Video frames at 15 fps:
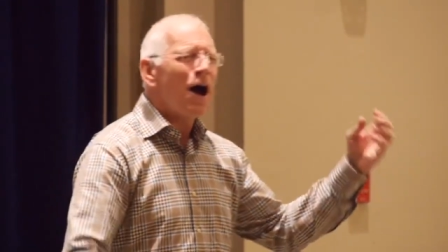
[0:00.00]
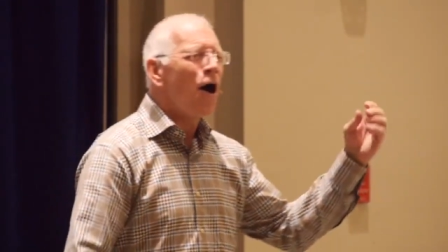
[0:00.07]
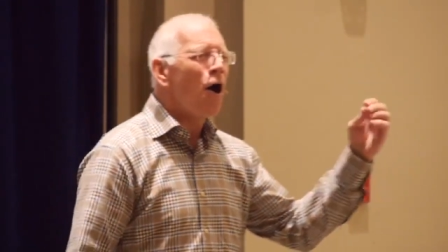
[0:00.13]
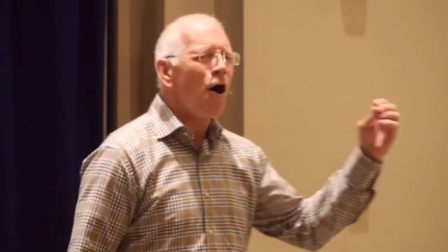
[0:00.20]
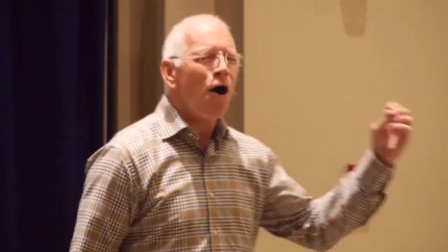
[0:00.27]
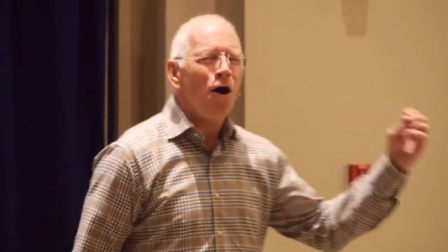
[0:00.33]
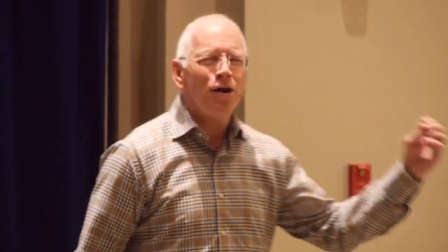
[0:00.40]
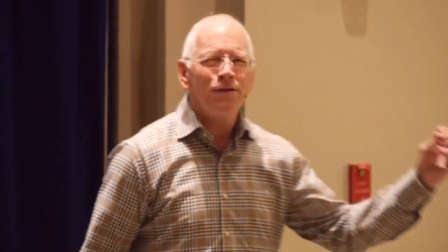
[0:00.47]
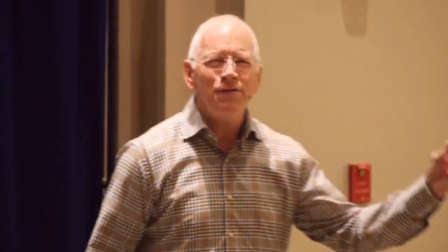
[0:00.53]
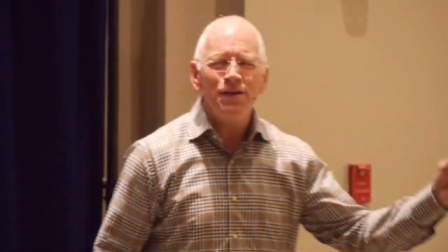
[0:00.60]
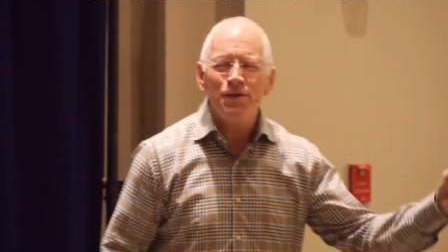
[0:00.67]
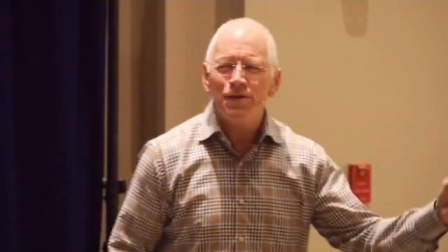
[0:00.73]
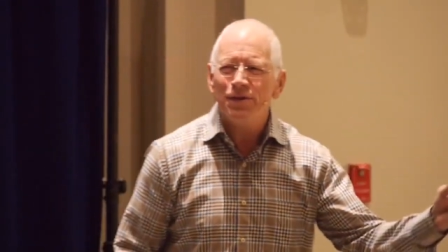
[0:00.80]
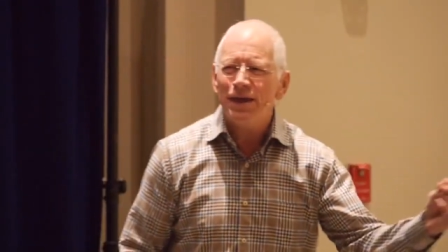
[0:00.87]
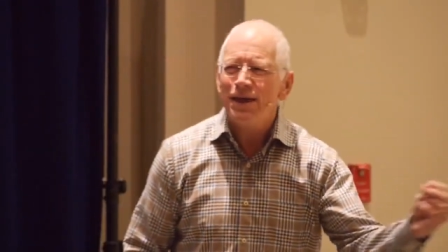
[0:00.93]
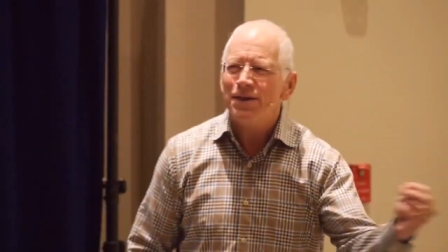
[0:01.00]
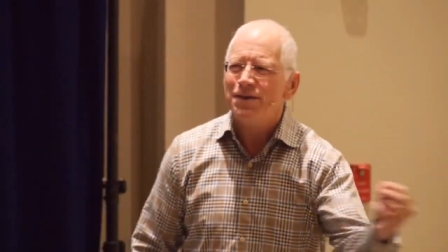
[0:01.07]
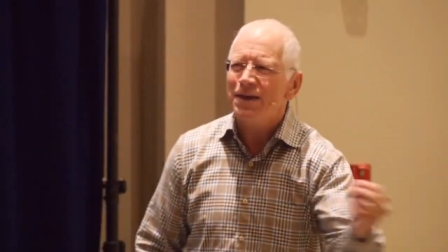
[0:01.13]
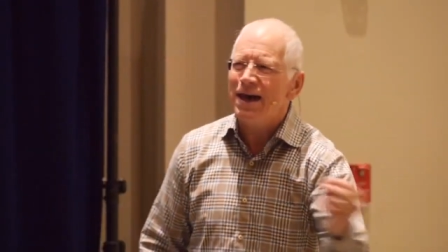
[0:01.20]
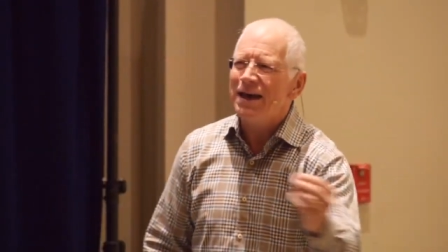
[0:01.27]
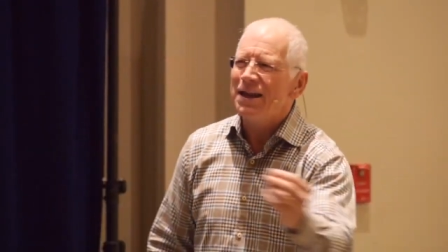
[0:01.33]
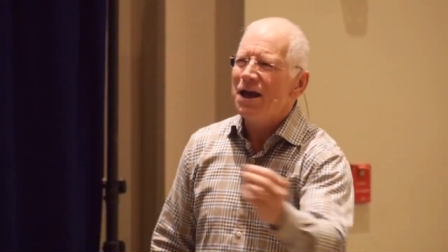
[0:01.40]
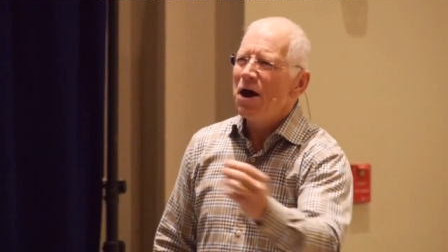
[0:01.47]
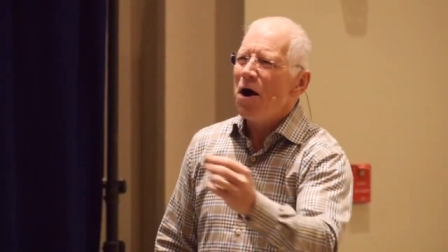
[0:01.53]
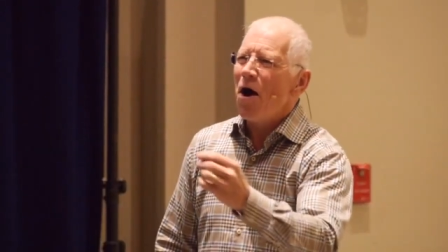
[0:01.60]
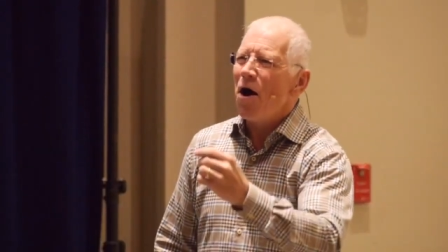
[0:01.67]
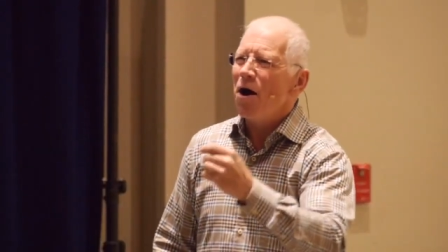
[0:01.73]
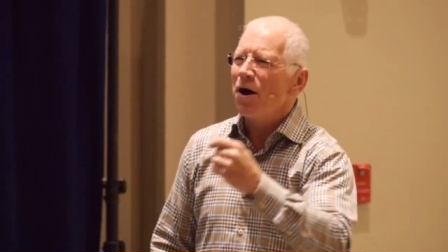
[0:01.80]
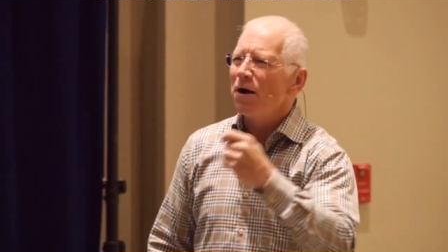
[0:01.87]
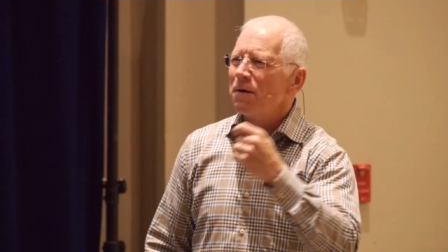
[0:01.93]
All, all, of these things that
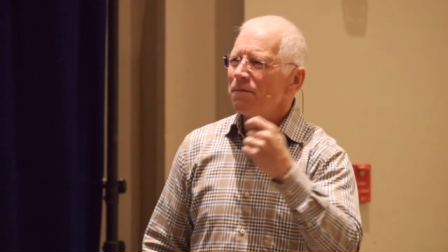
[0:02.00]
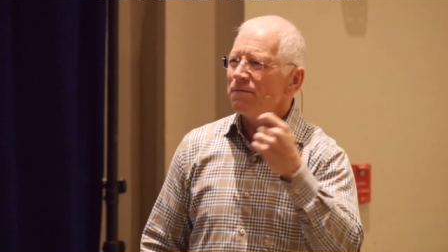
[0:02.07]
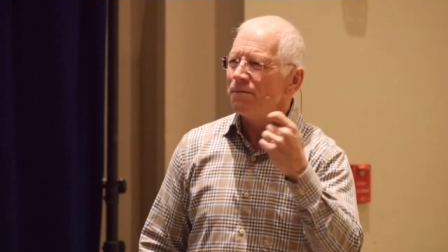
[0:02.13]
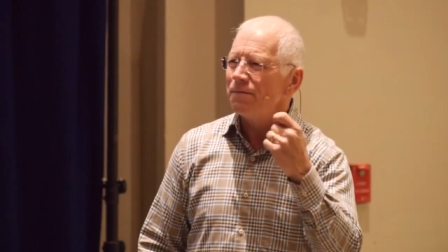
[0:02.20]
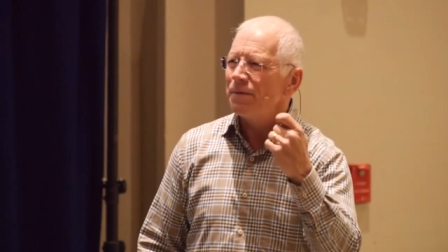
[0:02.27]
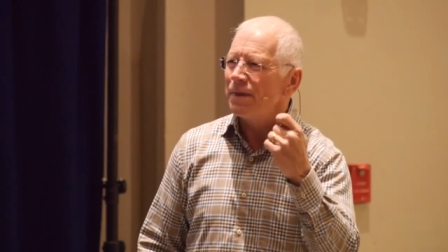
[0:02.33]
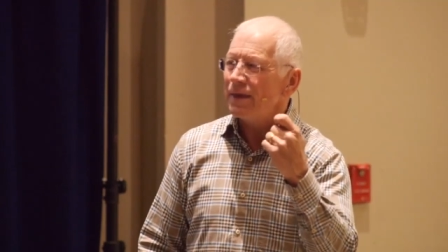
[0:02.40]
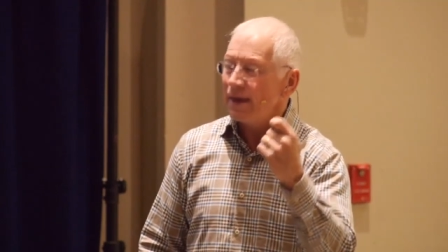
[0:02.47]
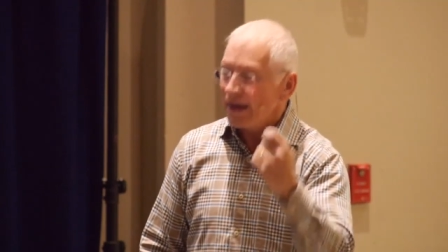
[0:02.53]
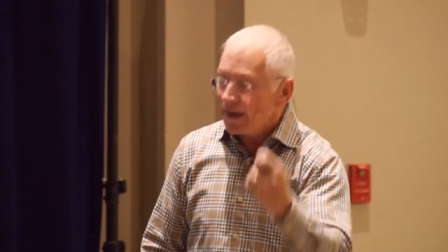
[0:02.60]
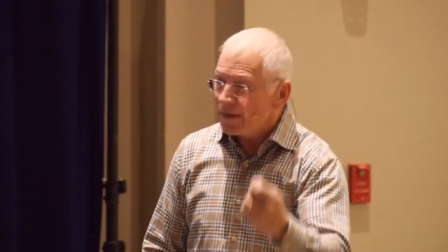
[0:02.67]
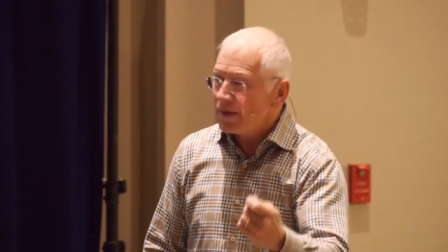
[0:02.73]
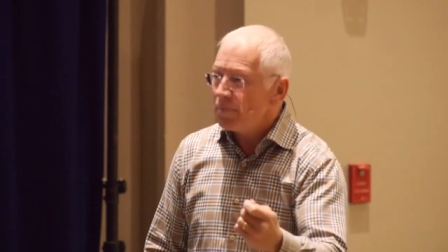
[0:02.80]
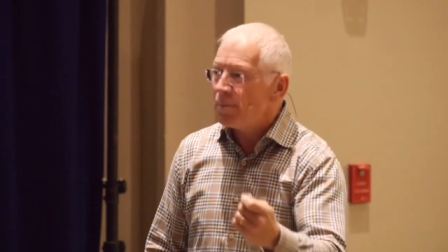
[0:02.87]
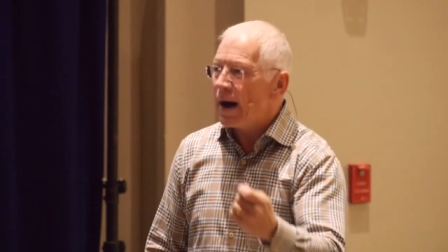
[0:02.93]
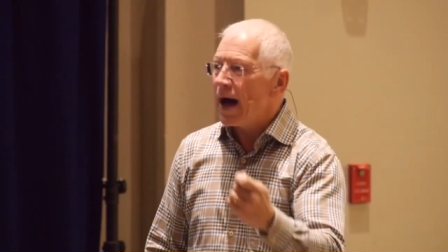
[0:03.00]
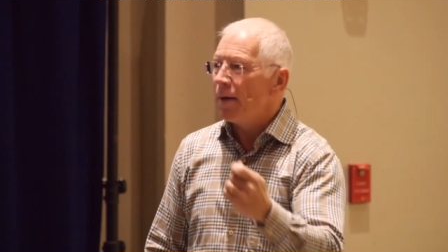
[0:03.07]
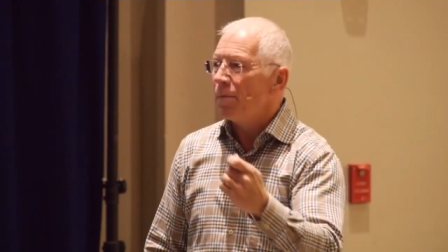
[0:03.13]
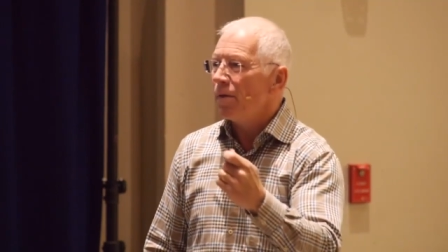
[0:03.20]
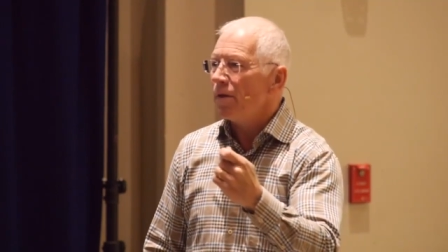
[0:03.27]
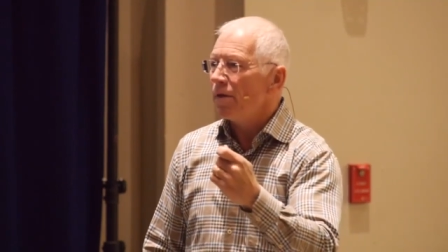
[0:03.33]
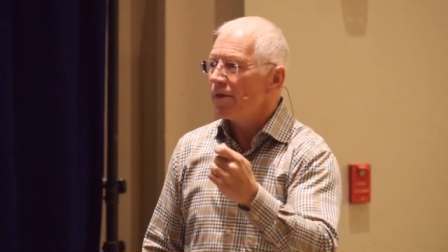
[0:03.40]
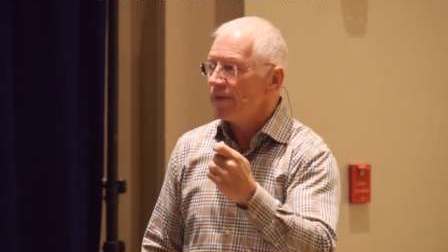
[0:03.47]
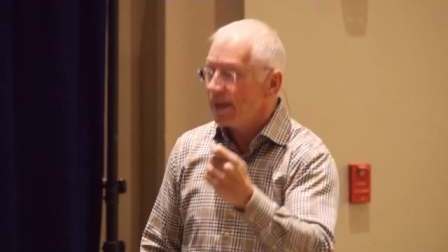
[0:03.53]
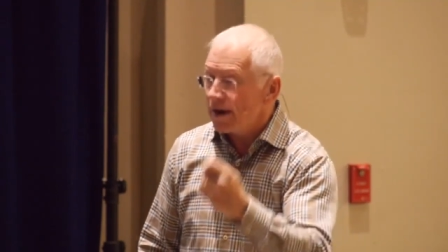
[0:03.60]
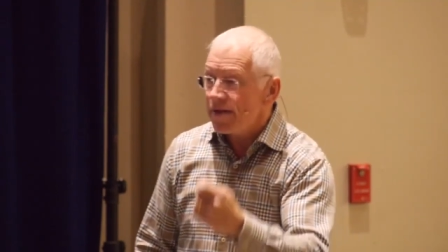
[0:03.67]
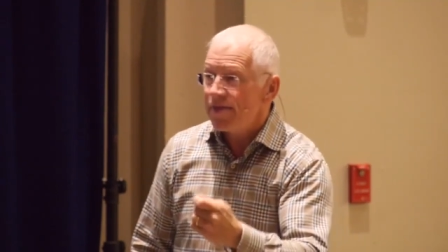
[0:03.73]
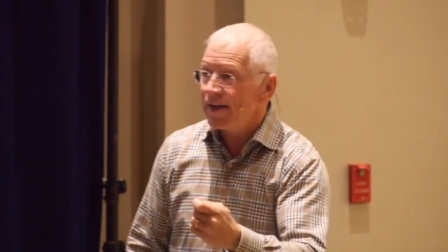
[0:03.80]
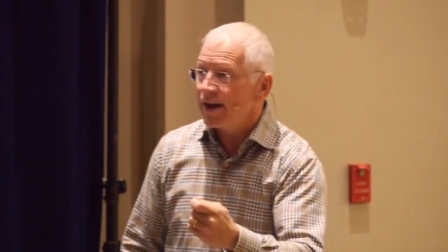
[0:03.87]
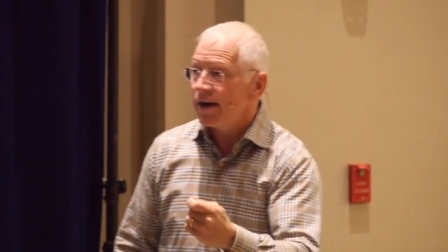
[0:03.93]
are in the Bible,
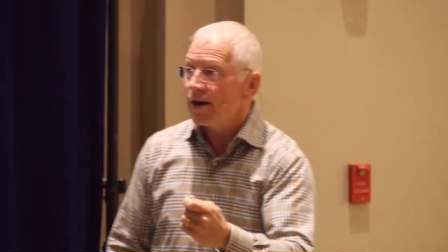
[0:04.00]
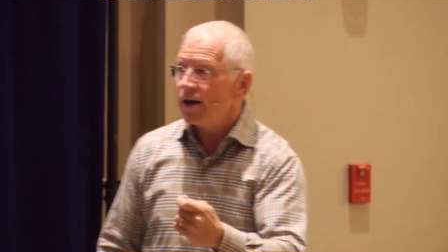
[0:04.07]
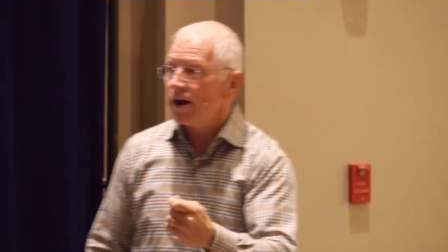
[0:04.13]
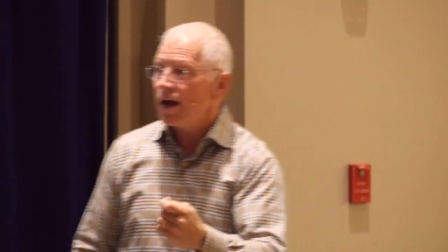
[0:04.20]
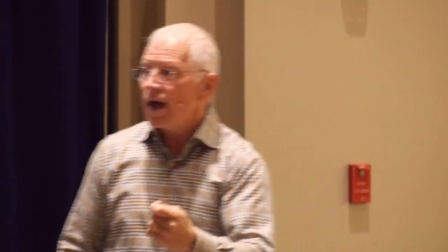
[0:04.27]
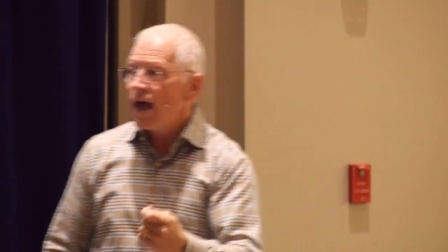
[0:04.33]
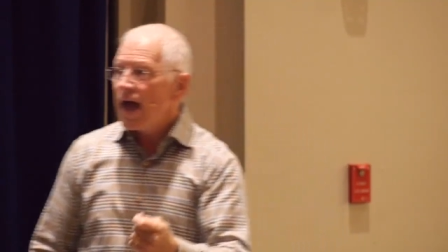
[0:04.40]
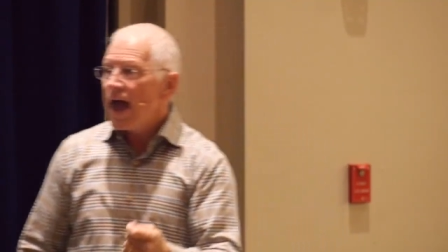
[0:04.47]
they're there,